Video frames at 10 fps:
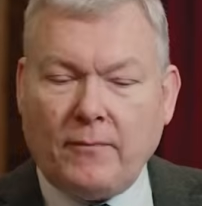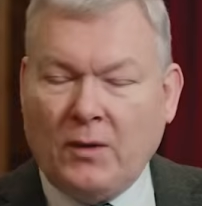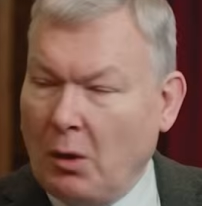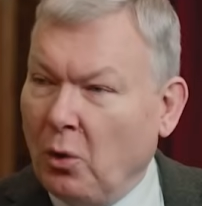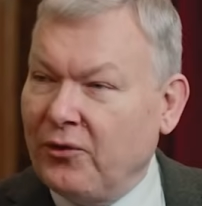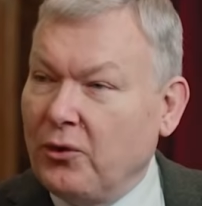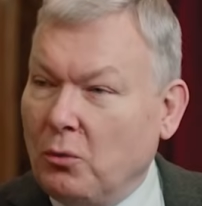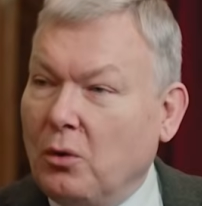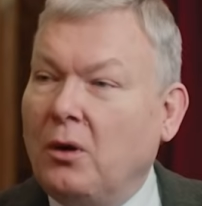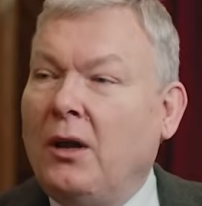There wasn't a
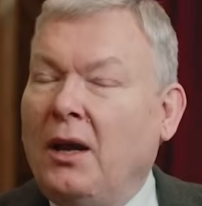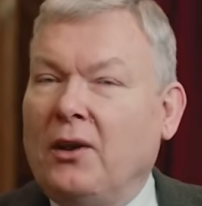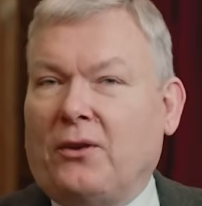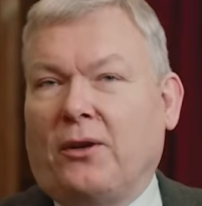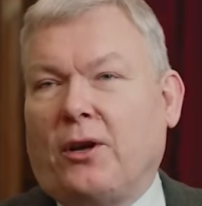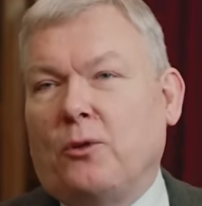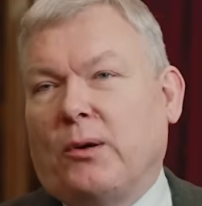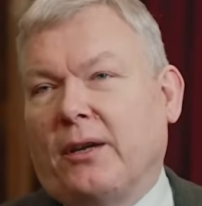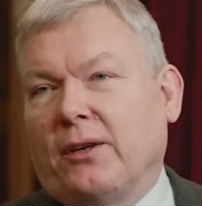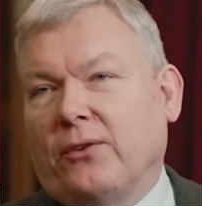war. So the
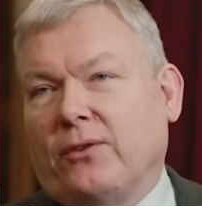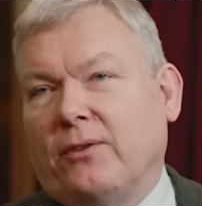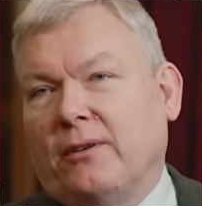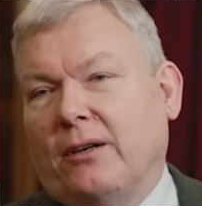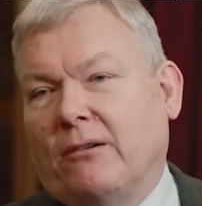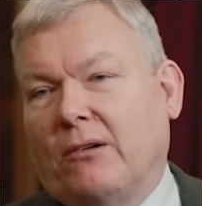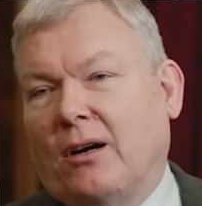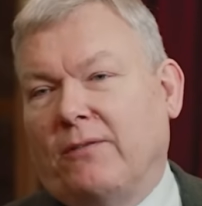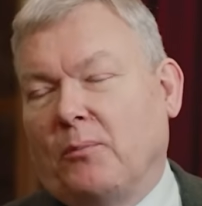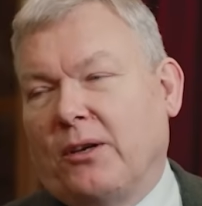Codebreakers
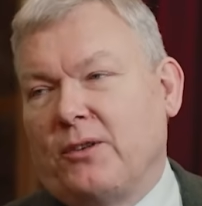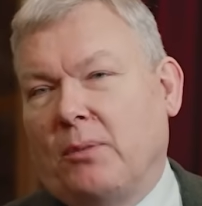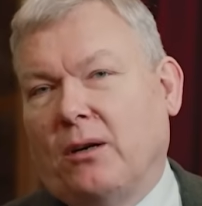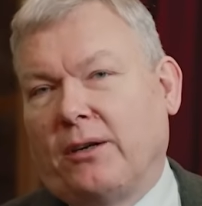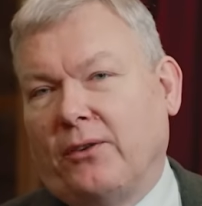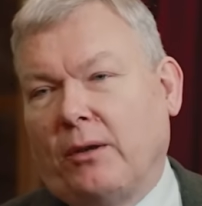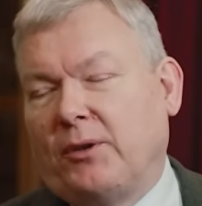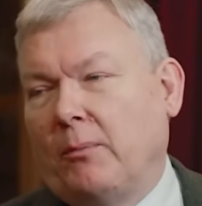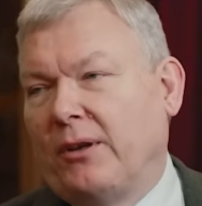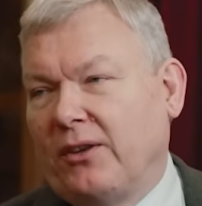arrive at Bletchley Park in
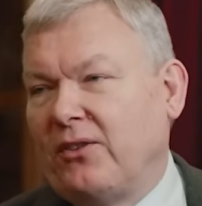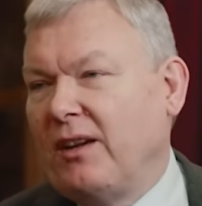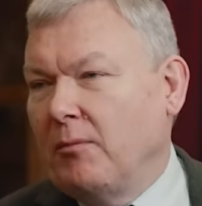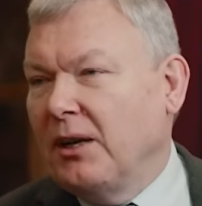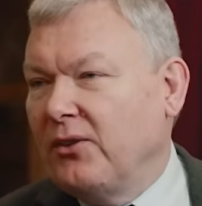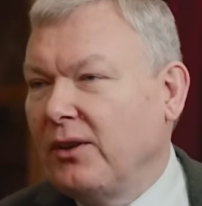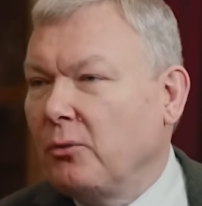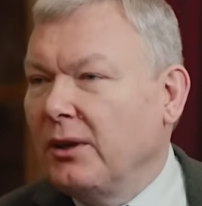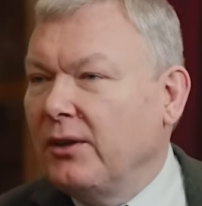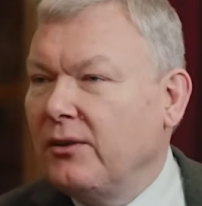September and they stay for about 6
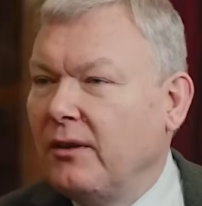weeks.